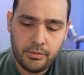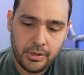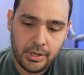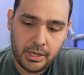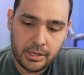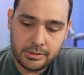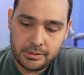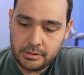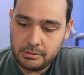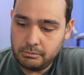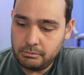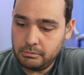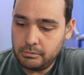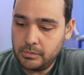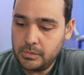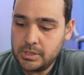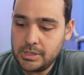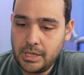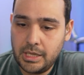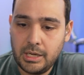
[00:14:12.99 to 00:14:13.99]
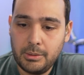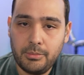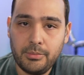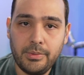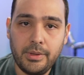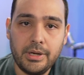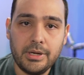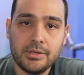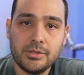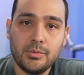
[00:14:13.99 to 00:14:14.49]
You guys can sign up
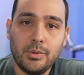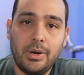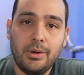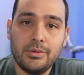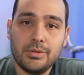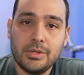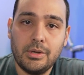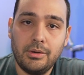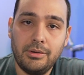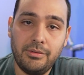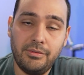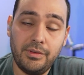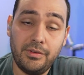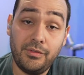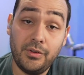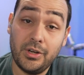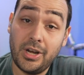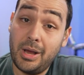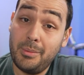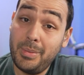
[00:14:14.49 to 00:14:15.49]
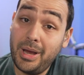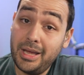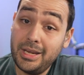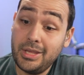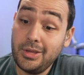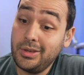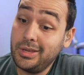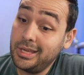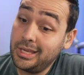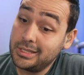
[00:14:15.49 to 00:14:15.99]
there as well. So even if you're not
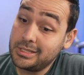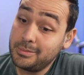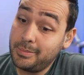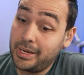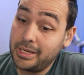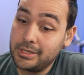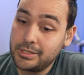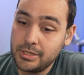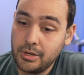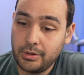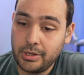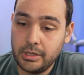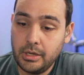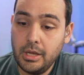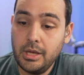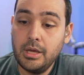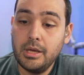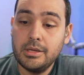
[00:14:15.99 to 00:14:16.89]
mining, you can get to buy the token.